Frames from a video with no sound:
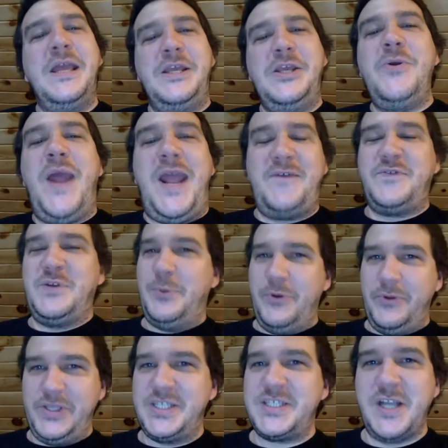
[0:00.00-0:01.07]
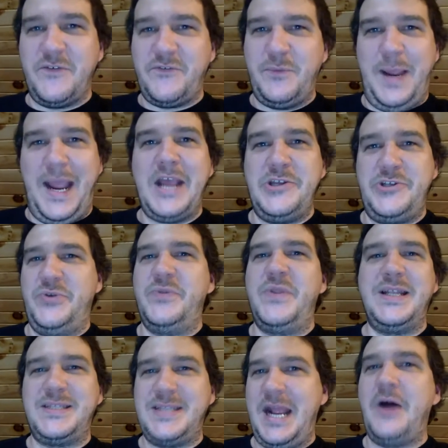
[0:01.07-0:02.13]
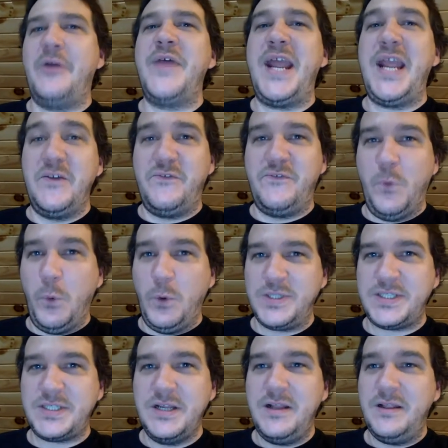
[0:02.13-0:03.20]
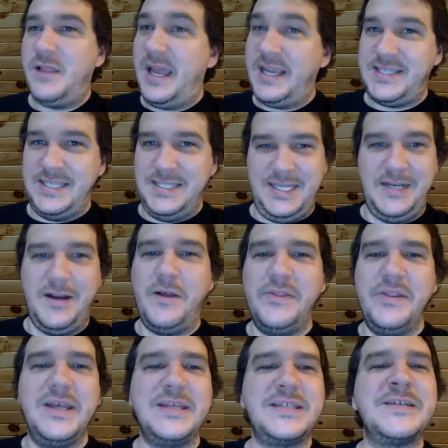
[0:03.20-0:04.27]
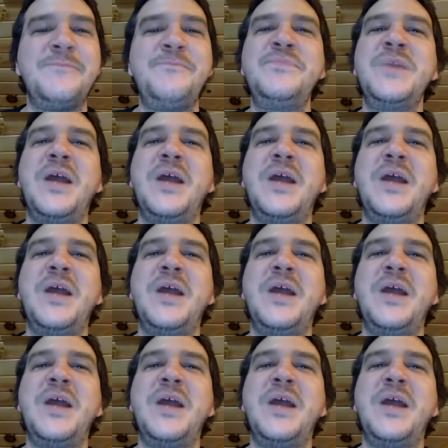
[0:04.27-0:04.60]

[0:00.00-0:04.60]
You have to pull this stuff from Azure. That's how they enforce licensing on this.